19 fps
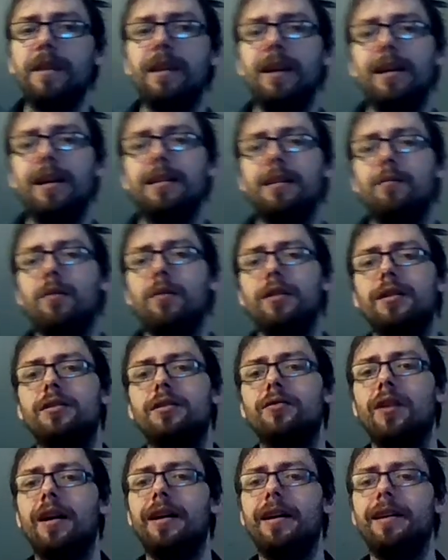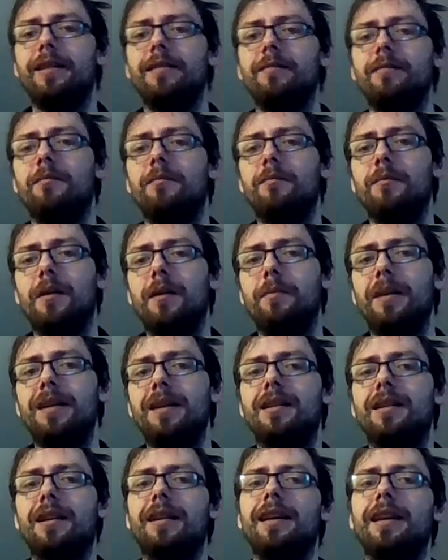as I want to try my
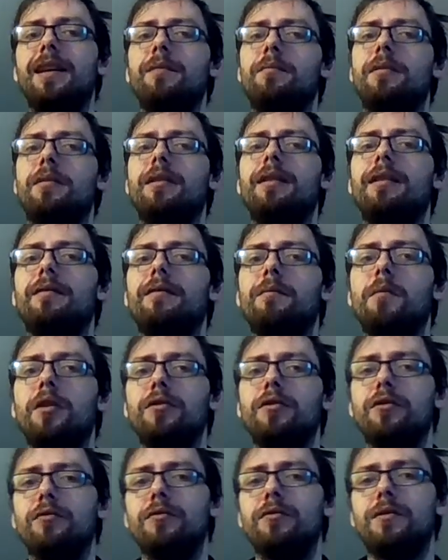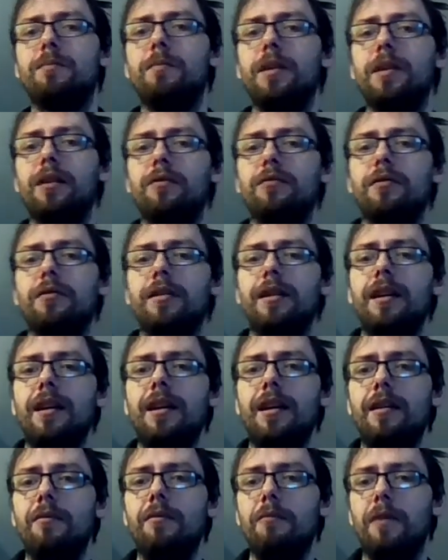best to keep the models built
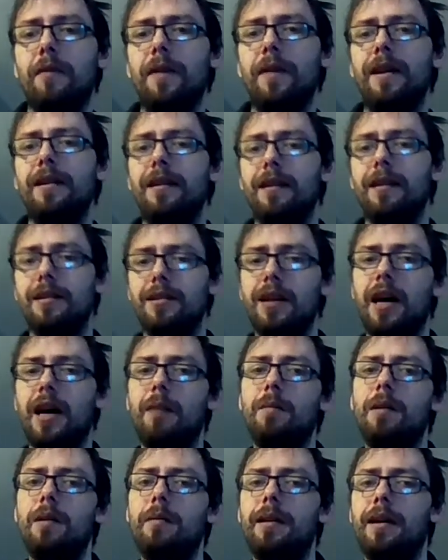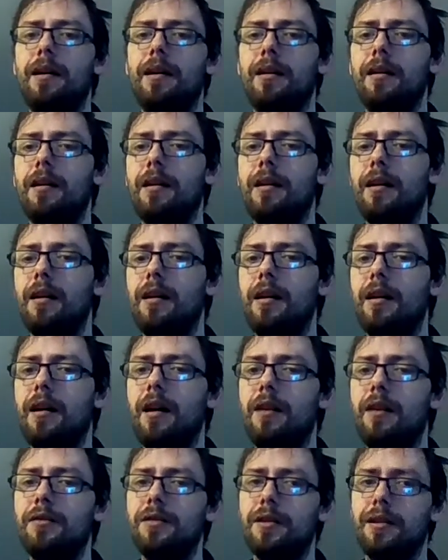within the time limit
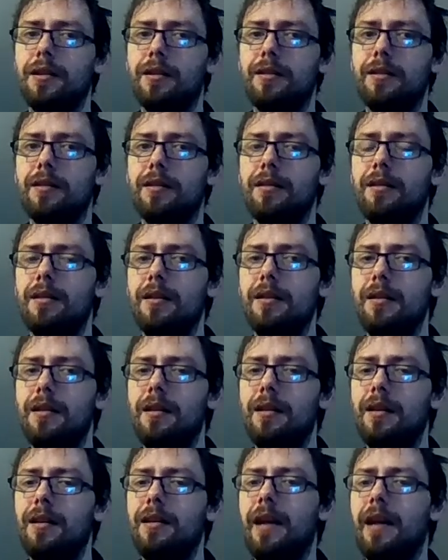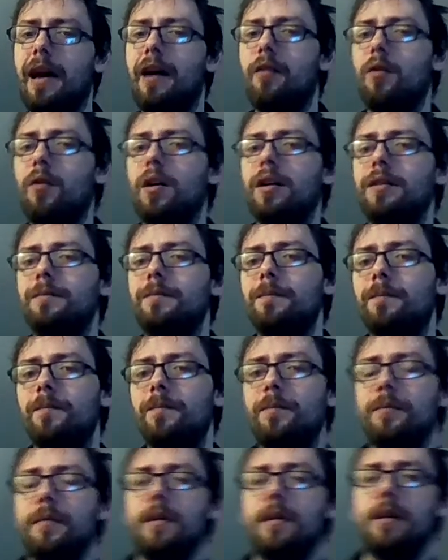under an hour.
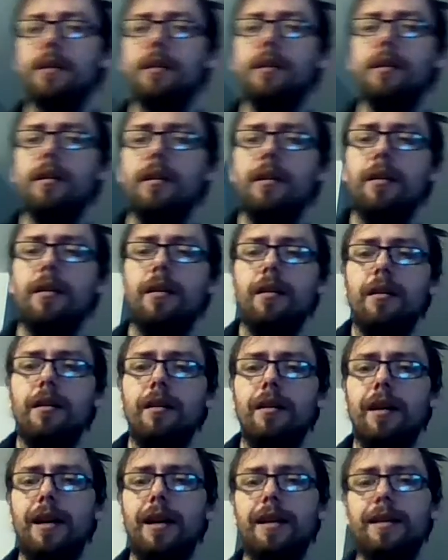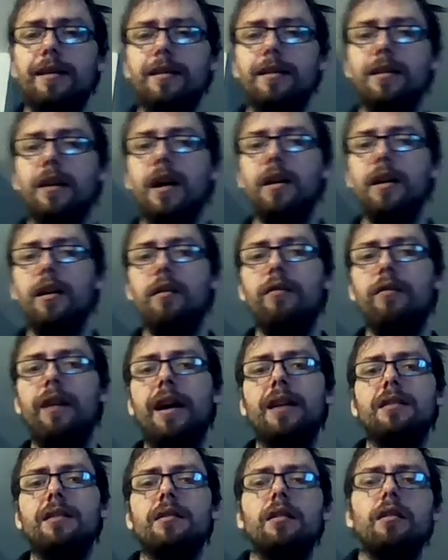And I know
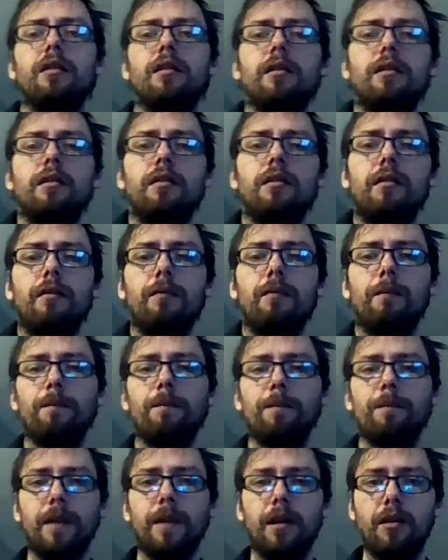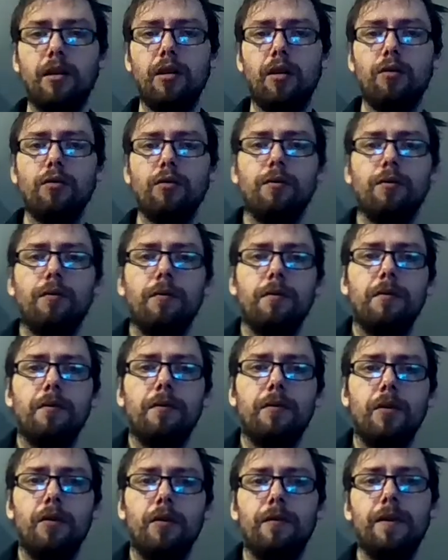that's long
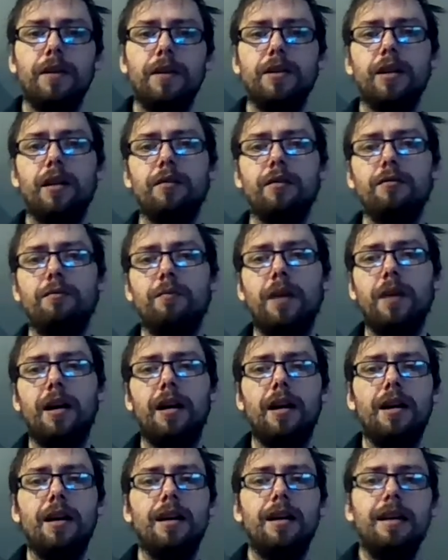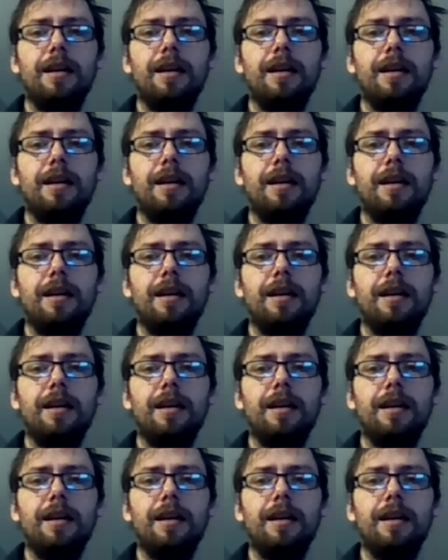for a video, but